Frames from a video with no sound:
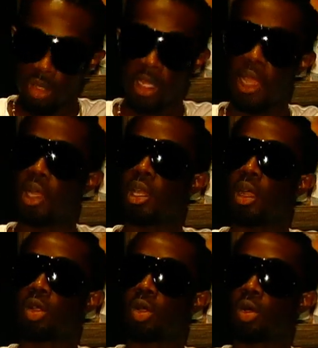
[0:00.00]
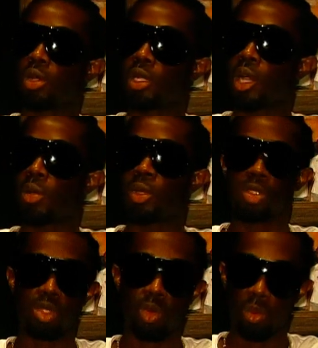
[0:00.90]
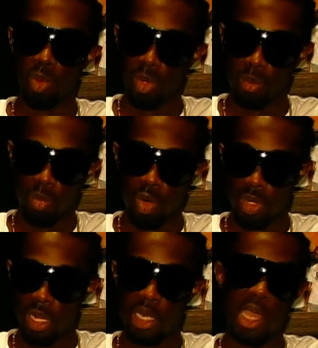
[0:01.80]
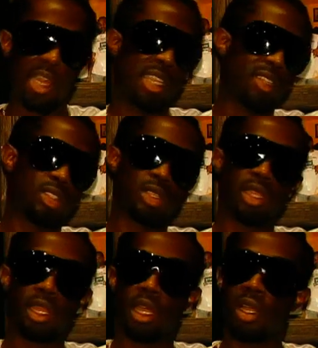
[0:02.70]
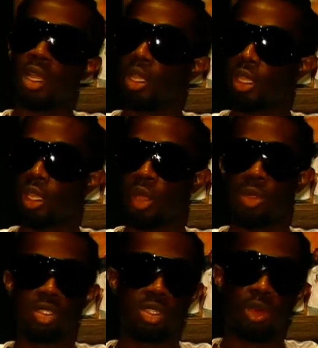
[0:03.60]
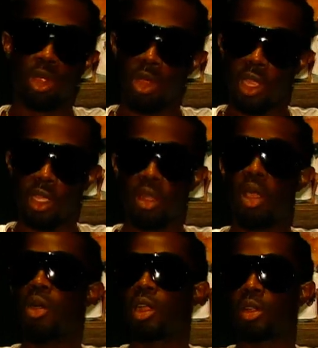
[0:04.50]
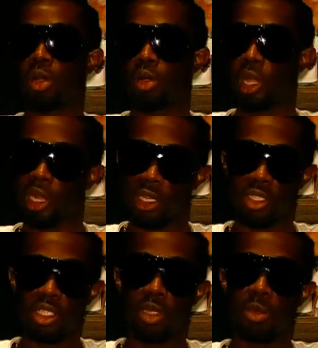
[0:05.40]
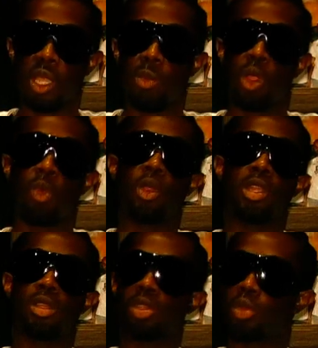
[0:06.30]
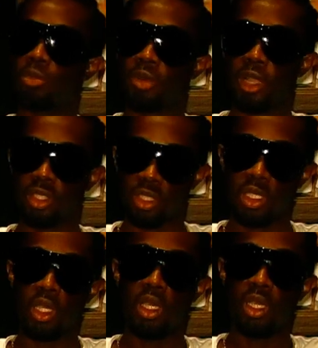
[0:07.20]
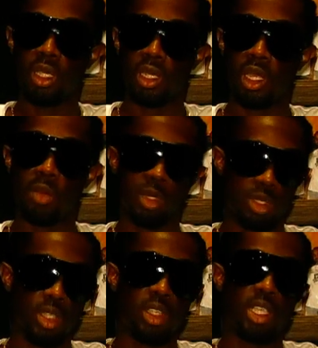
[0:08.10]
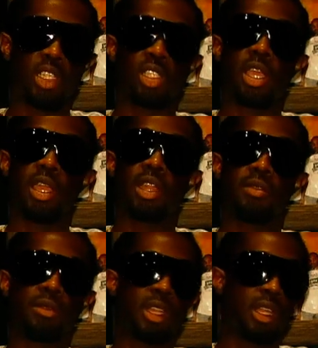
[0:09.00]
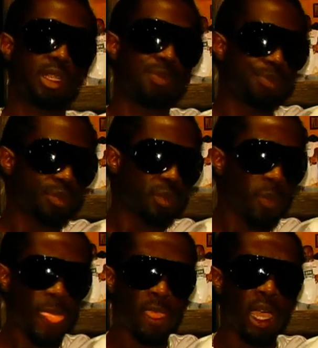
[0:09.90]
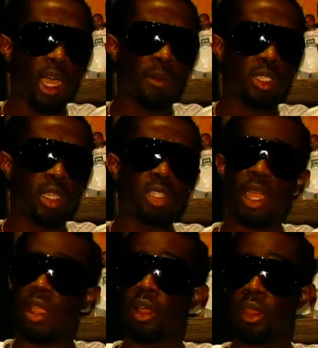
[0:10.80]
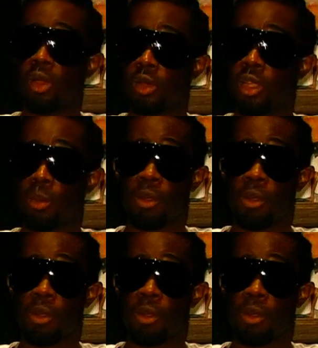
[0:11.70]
the elder crowd, you know what I mean? So we bring both that audience together, you know what I mean? So we're rocking our crowd and at the same time we're winning new fans, you know what I mean? So it's a joy, definitely. It's a joy going out there